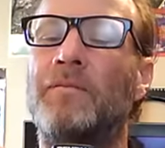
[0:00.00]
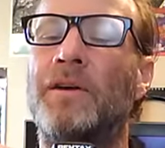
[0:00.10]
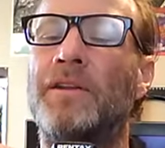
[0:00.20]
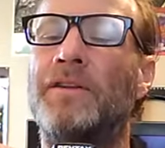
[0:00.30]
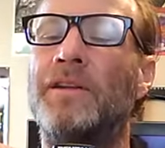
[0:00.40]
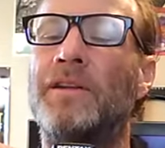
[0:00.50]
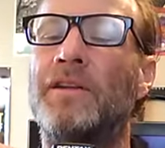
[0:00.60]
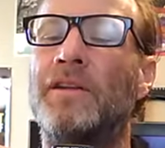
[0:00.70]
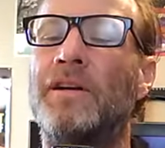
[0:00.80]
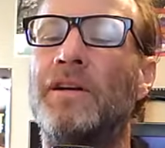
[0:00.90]
But
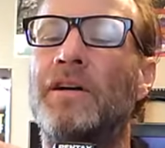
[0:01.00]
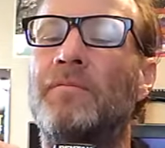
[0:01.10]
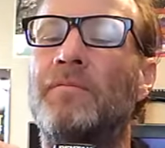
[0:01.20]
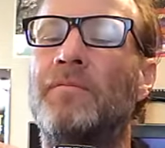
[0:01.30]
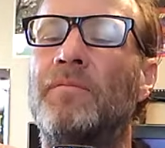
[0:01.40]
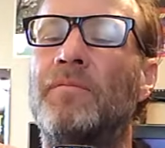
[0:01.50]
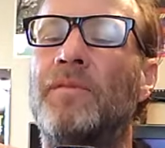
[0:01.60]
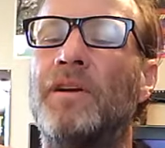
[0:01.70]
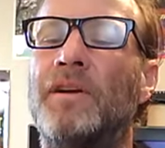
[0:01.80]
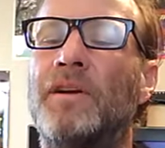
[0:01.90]
the
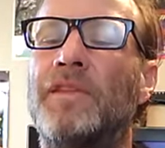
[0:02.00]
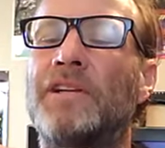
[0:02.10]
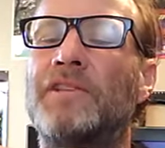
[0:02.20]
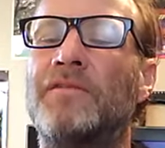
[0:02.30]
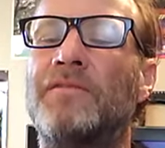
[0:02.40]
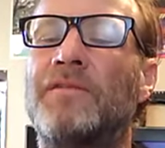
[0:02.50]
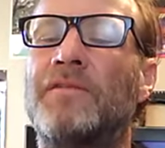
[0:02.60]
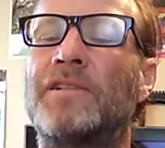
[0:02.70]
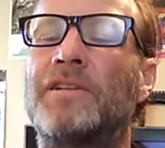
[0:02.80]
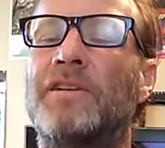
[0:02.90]
that's
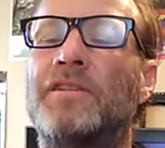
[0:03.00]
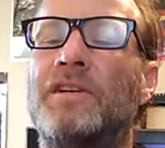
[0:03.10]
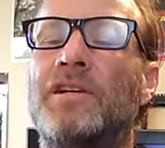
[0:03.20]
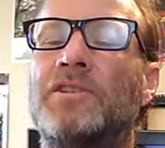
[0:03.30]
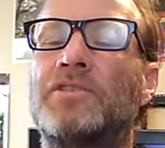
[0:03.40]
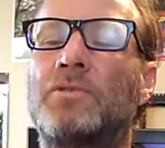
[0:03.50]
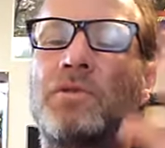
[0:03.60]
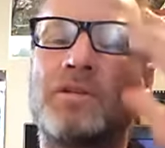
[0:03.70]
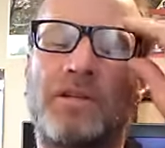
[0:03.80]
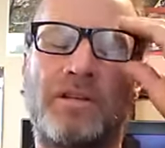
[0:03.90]
a
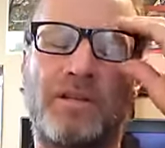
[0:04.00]
short